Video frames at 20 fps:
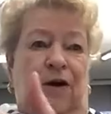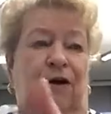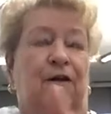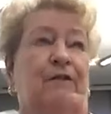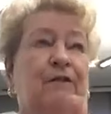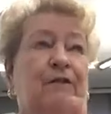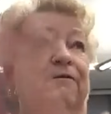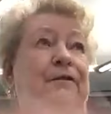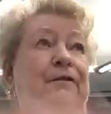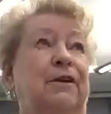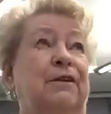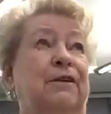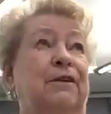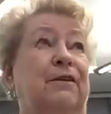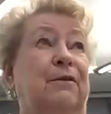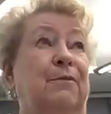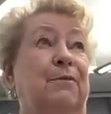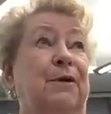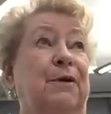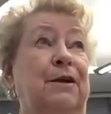Off went
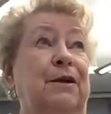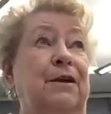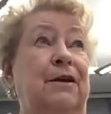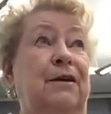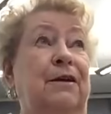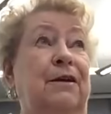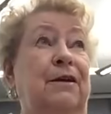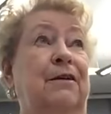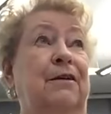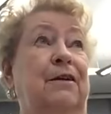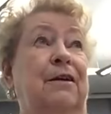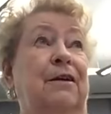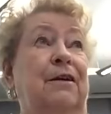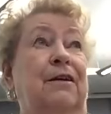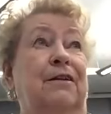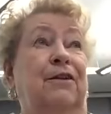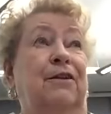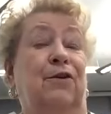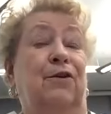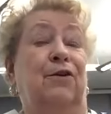the buggy,
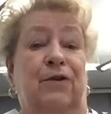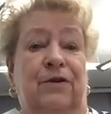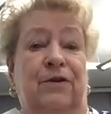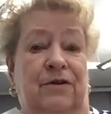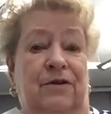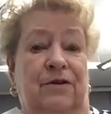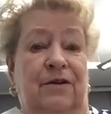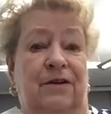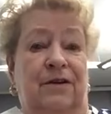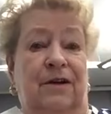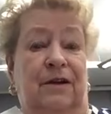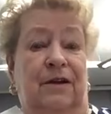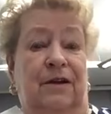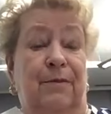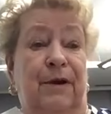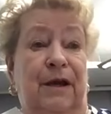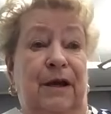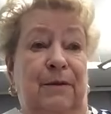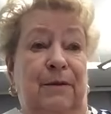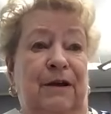the horse, and the
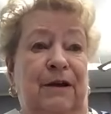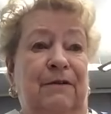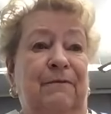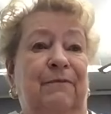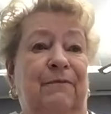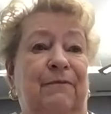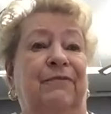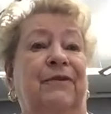baby.